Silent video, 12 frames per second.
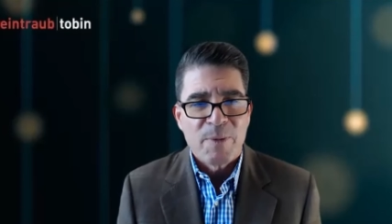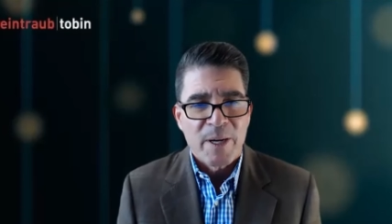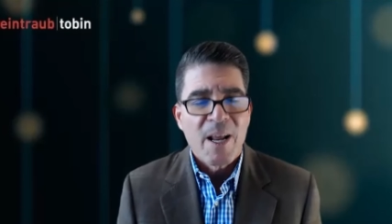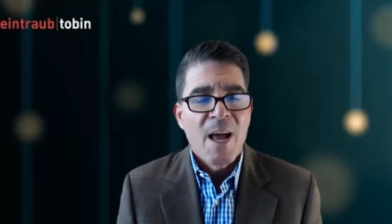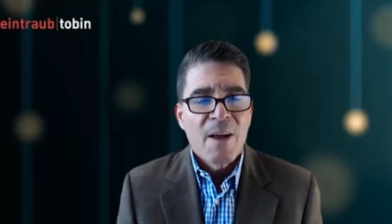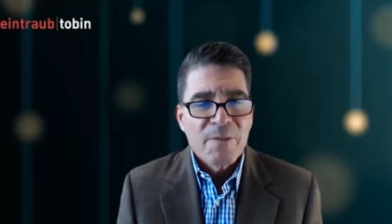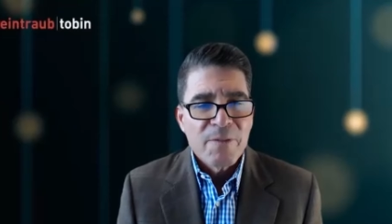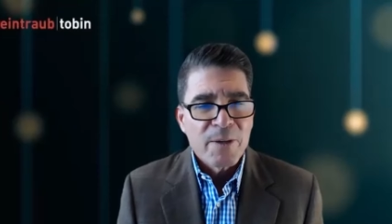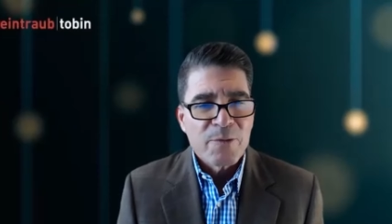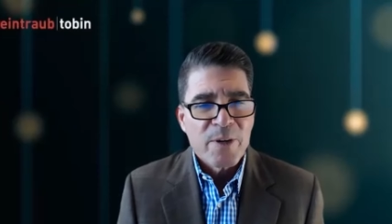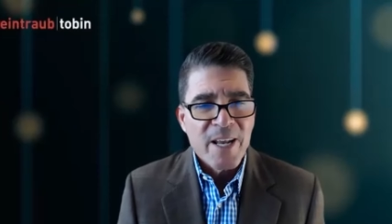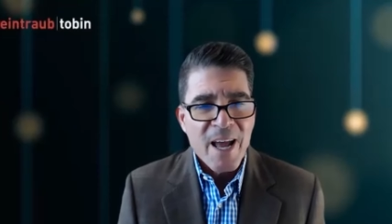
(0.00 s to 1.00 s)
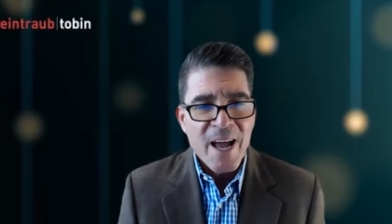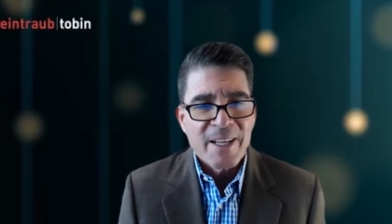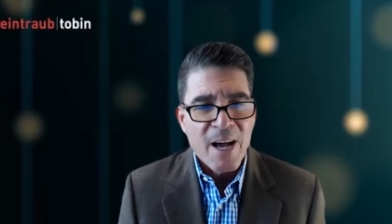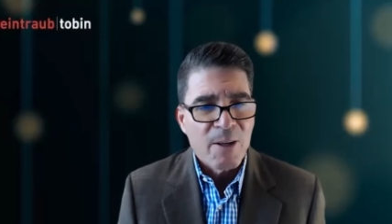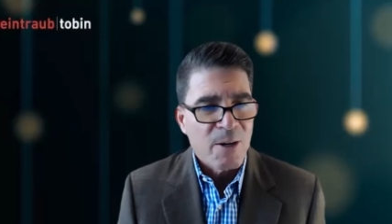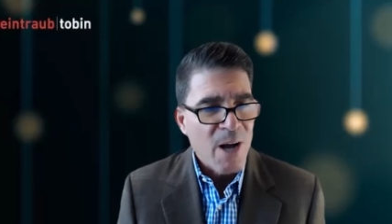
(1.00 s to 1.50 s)
but feel free to add
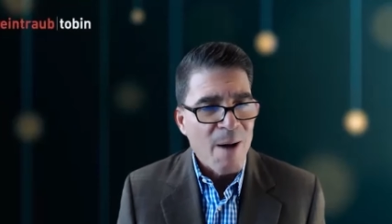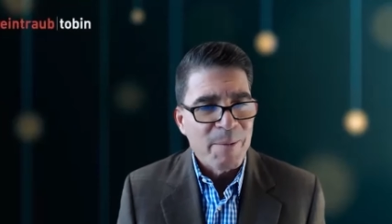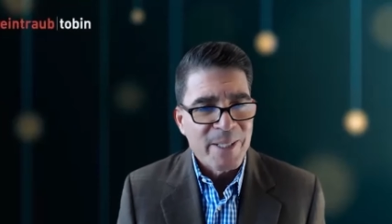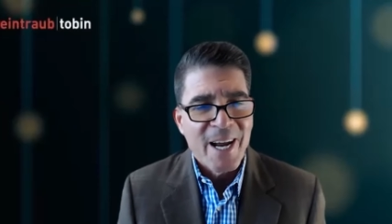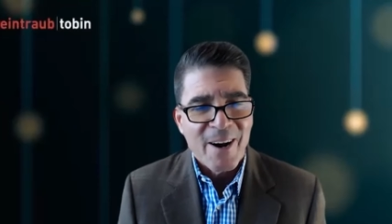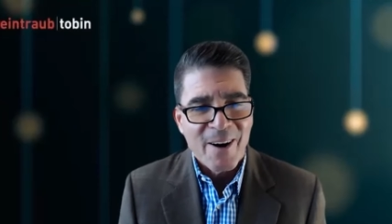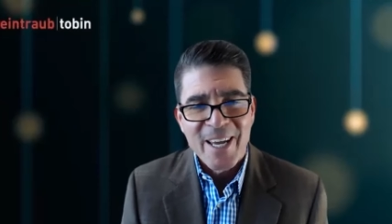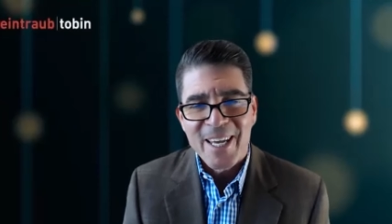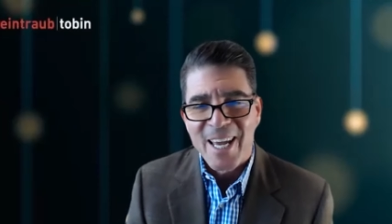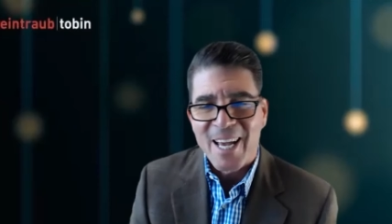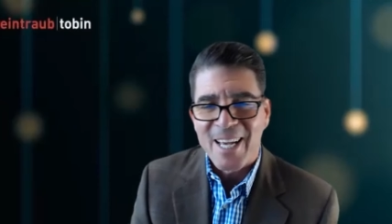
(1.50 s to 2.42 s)
color commentary